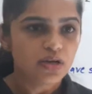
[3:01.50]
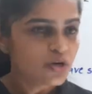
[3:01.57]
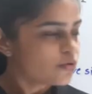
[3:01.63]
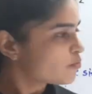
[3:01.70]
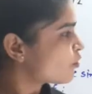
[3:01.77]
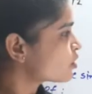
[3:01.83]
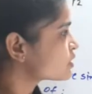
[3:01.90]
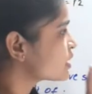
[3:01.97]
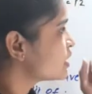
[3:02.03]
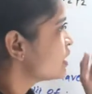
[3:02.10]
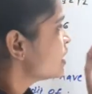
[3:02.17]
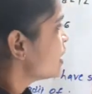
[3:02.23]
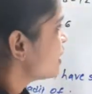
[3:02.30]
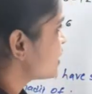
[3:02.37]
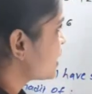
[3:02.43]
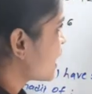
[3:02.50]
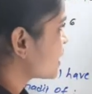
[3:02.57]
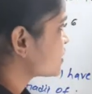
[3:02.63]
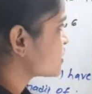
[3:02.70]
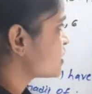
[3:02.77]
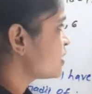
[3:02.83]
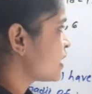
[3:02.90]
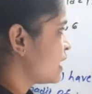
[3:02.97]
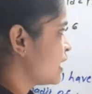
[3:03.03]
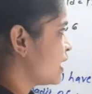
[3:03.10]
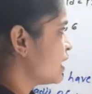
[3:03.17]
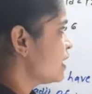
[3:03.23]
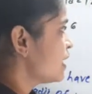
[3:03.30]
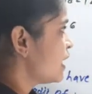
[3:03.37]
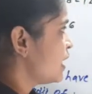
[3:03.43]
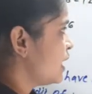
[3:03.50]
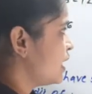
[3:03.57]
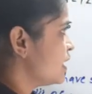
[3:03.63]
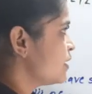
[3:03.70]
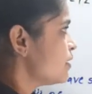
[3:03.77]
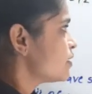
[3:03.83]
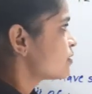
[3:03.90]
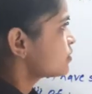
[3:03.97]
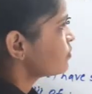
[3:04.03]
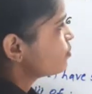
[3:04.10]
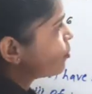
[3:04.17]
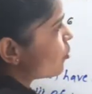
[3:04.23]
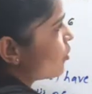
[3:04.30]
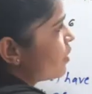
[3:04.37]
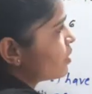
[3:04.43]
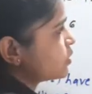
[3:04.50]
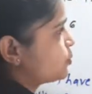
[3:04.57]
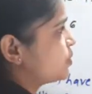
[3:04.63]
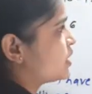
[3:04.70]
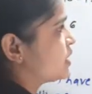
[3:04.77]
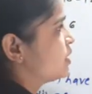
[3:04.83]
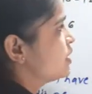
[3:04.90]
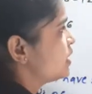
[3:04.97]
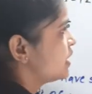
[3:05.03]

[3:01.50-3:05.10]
For the reactant A and product B,